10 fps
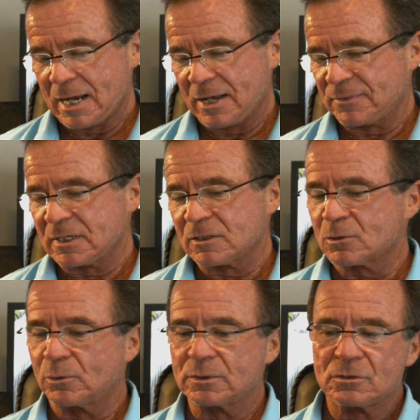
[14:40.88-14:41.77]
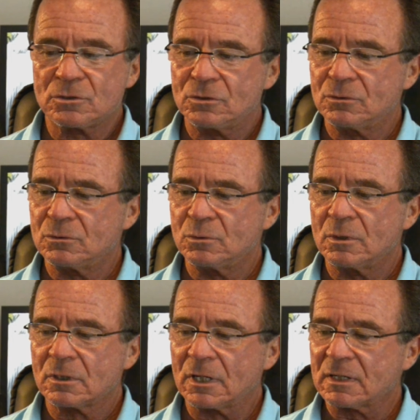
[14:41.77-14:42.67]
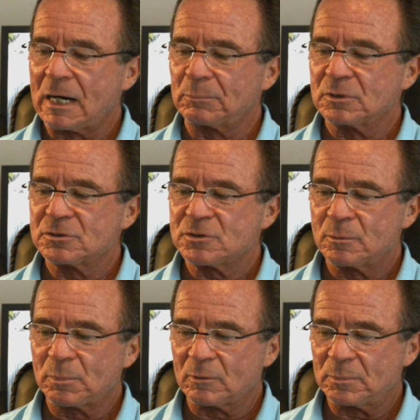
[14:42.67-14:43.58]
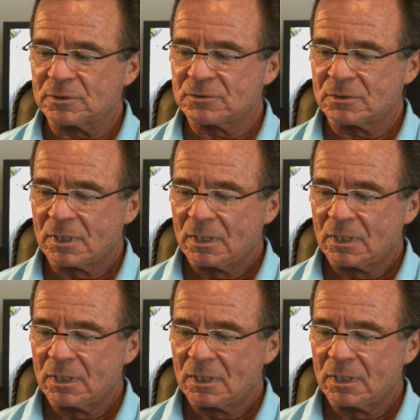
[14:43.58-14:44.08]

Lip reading: I think it's going to accomplish the purpose.